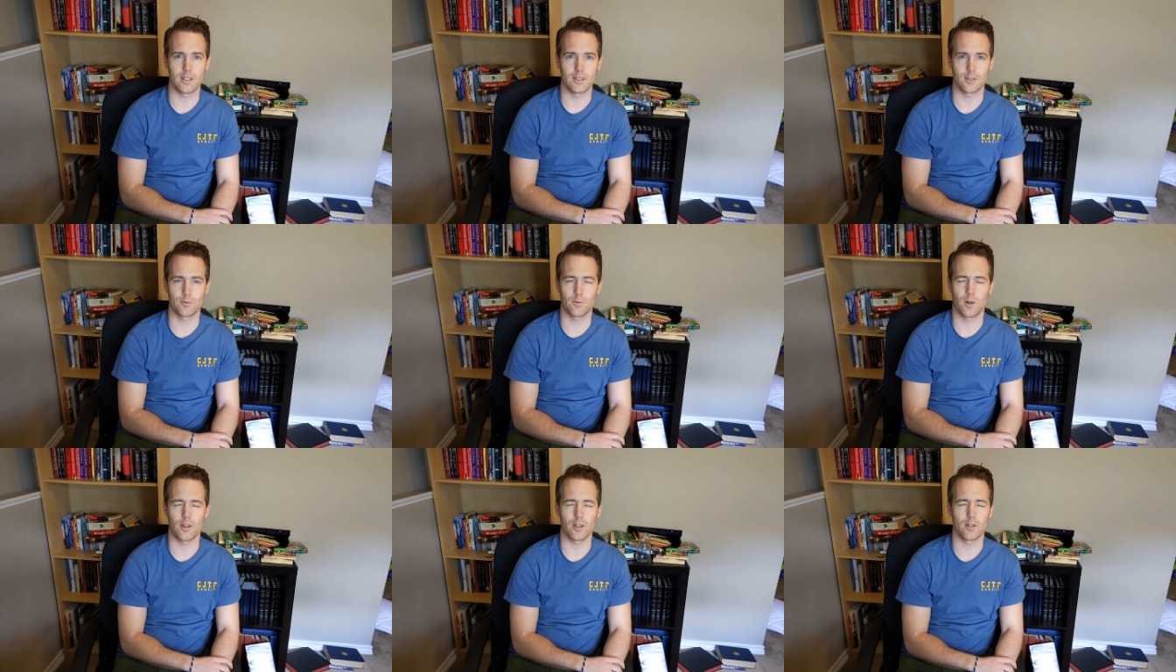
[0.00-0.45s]

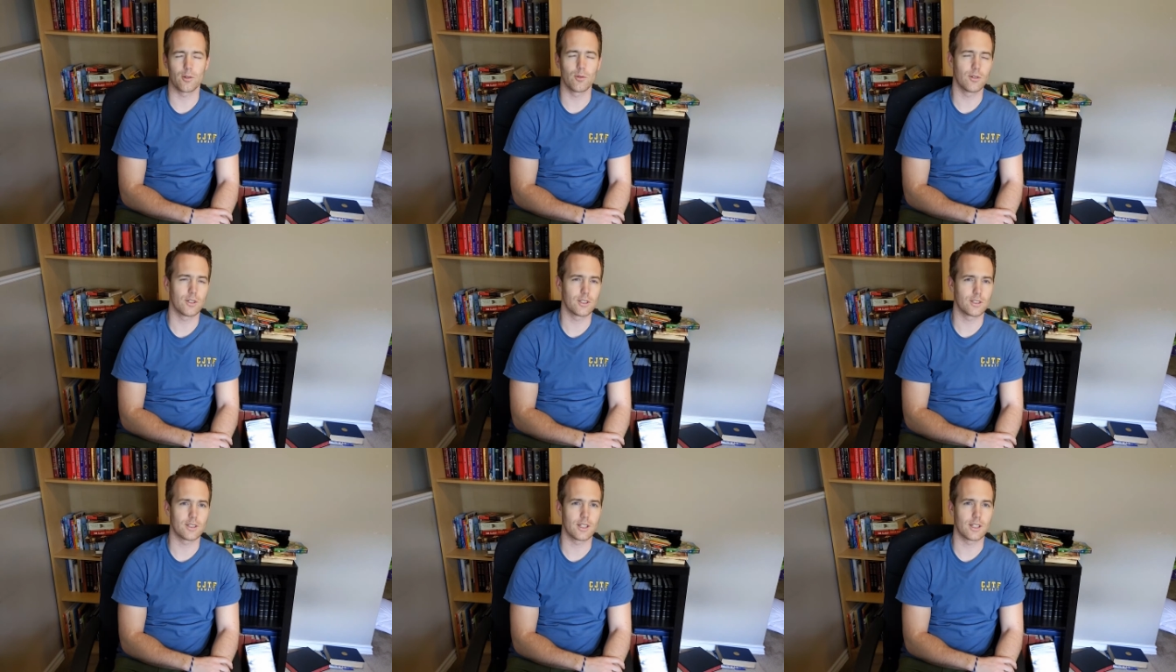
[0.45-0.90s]
It's one of the
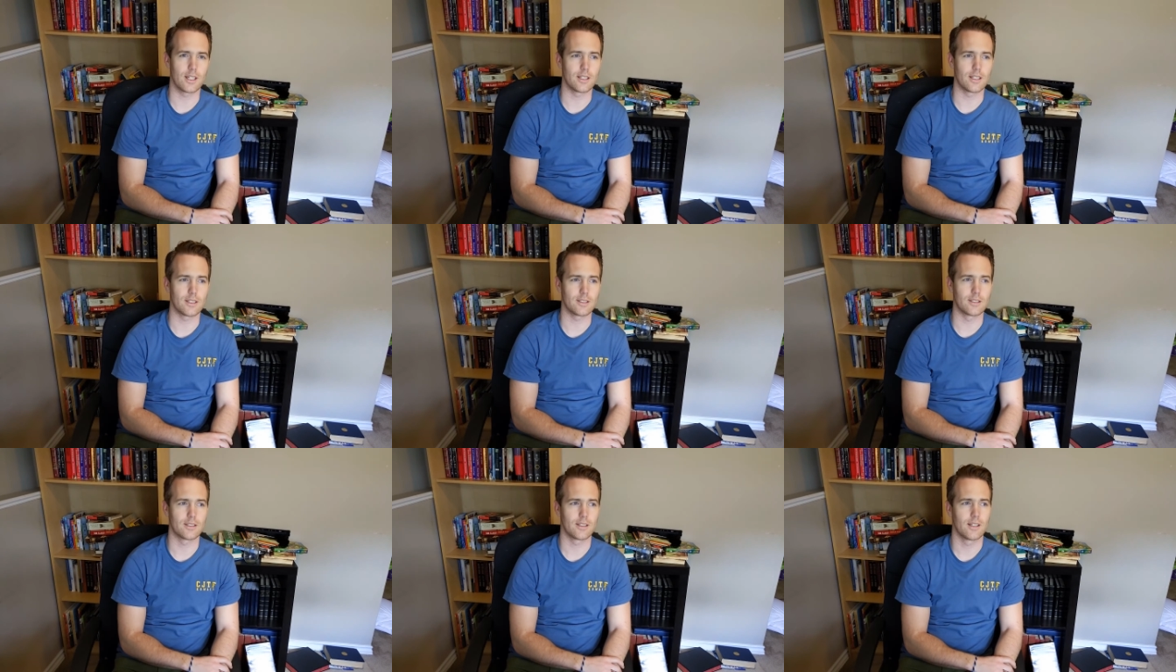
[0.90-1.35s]
coolest
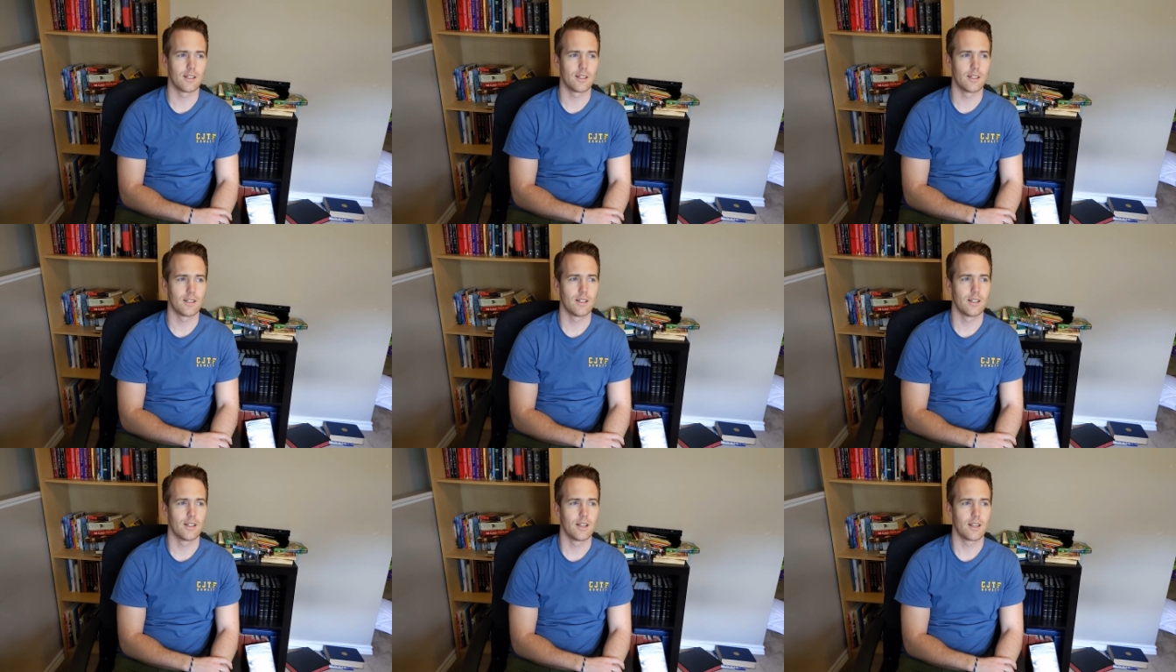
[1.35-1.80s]
things
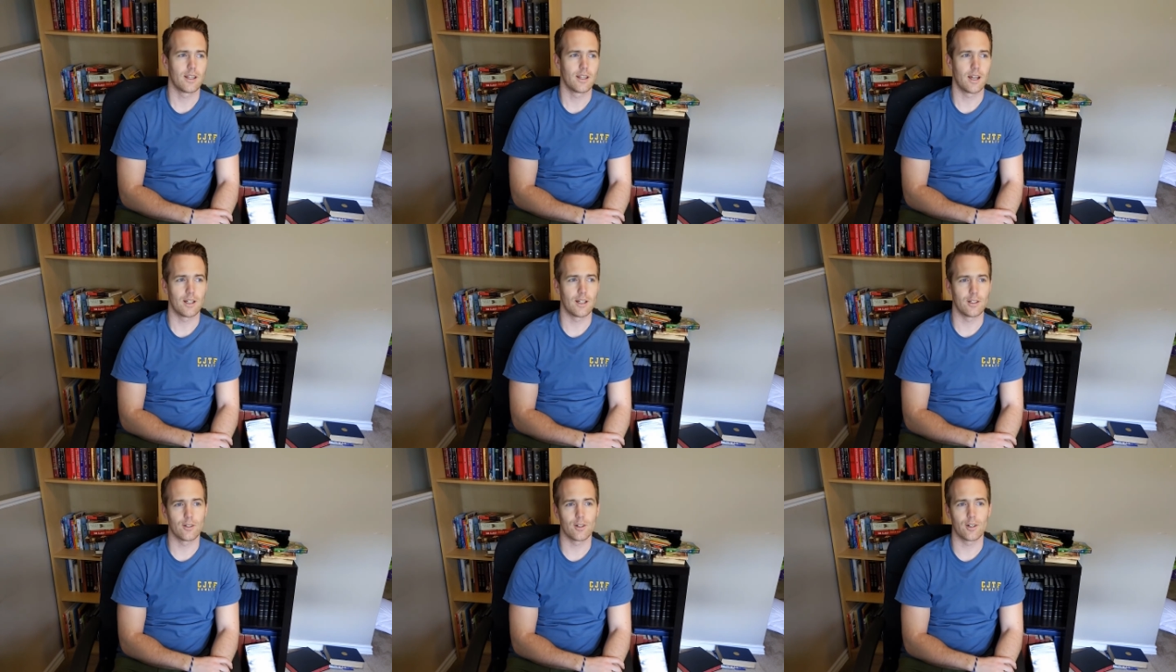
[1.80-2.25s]
that
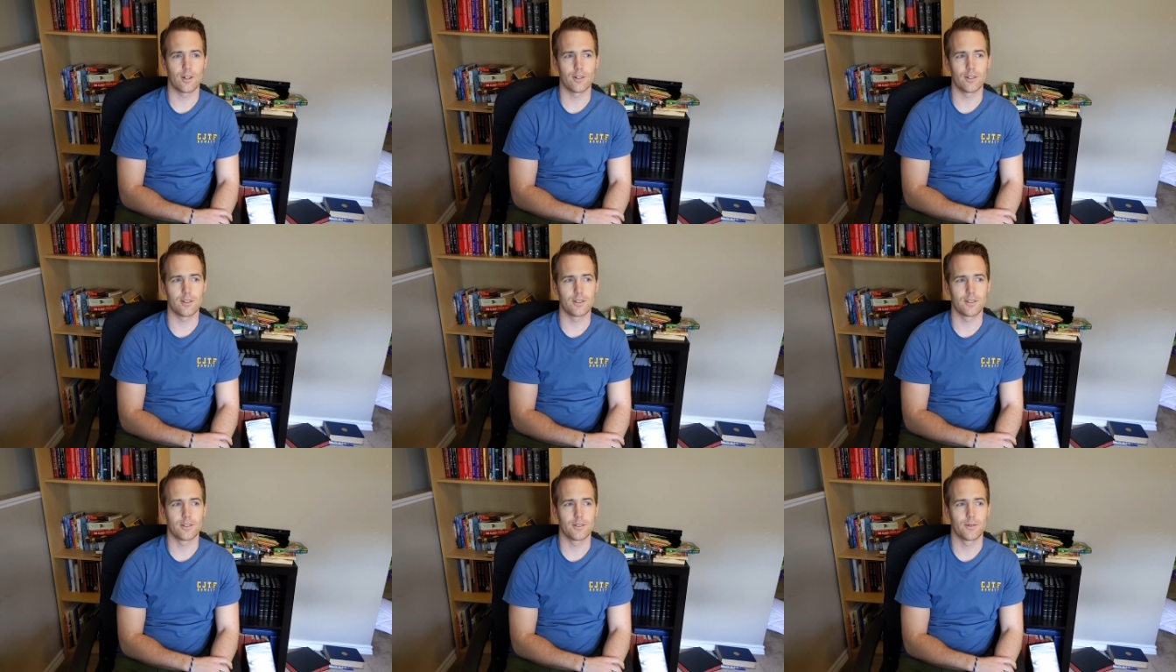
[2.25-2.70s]
I learned.